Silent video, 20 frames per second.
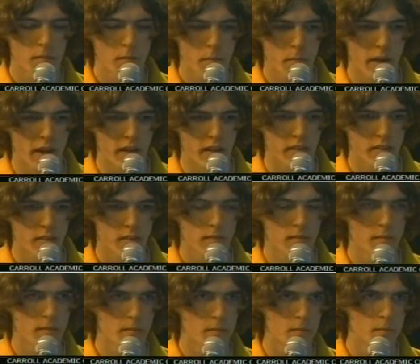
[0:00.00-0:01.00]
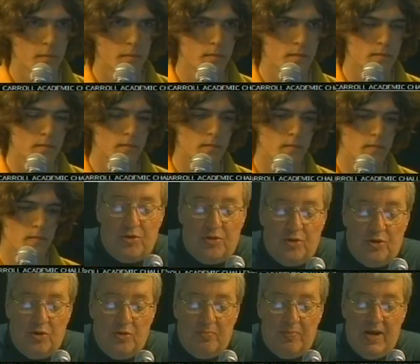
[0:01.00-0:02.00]
Pass. That is your
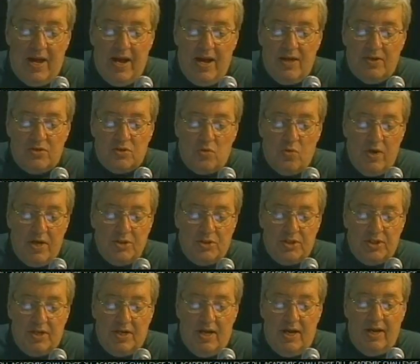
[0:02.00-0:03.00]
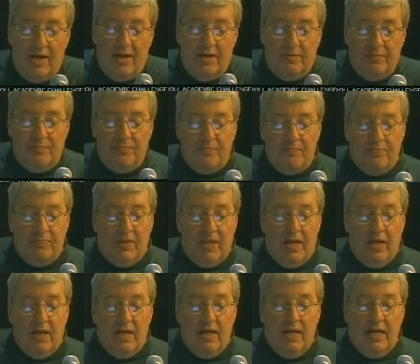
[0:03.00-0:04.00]
third pass. Question nine.
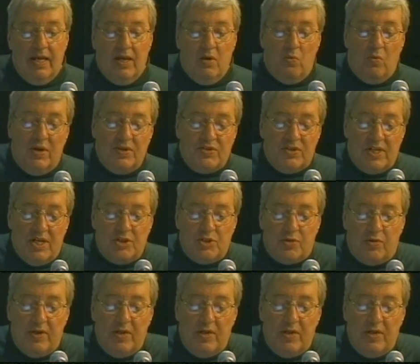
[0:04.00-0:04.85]
In what century